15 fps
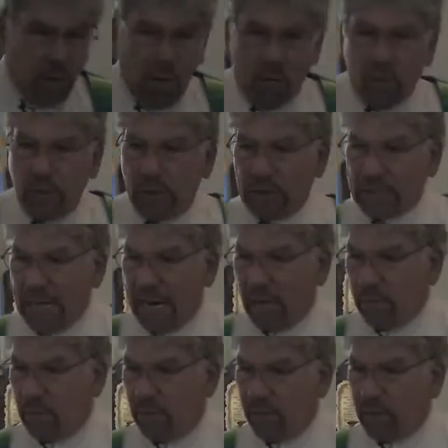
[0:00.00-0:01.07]
in the Holy
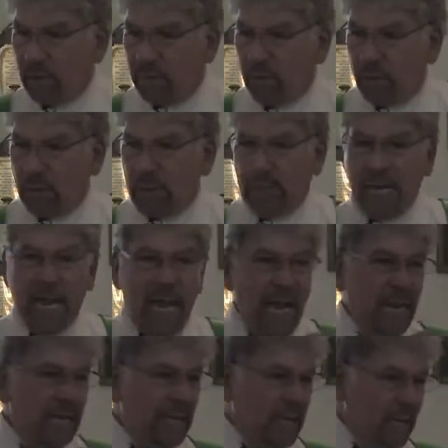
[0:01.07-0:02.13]
Sacrament of Communion
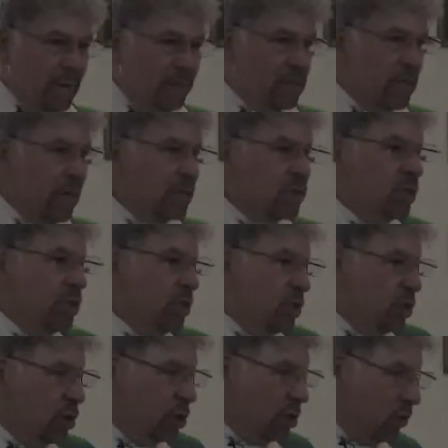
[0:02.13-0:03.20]
and gives us the
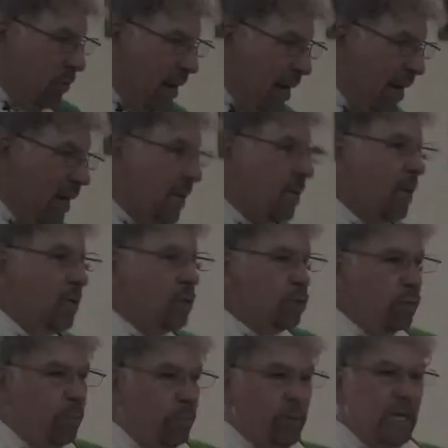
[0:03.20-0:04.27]
strength
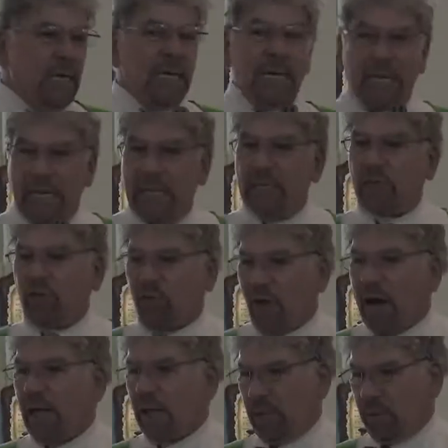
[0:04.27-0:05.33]
to be his
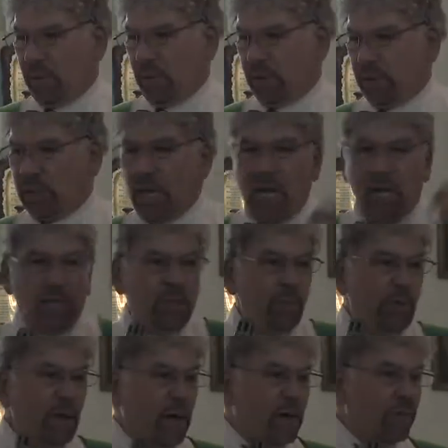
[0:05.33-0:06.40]
followers, to
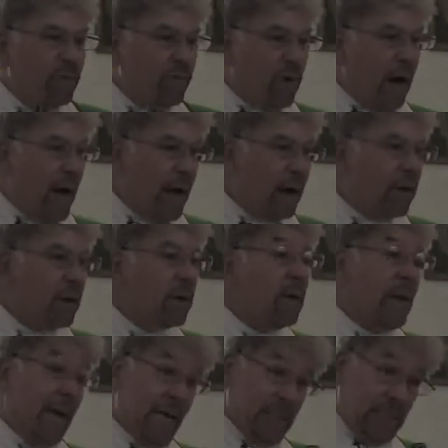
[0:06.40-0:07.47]
be on fire,
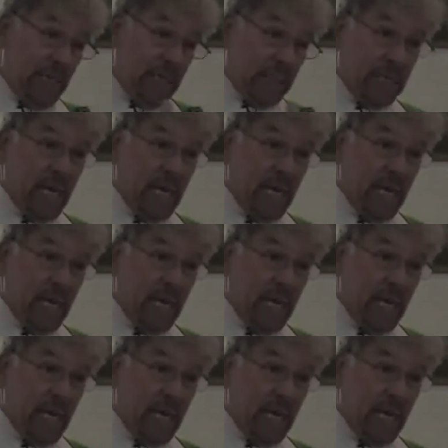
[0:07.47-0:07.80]
as he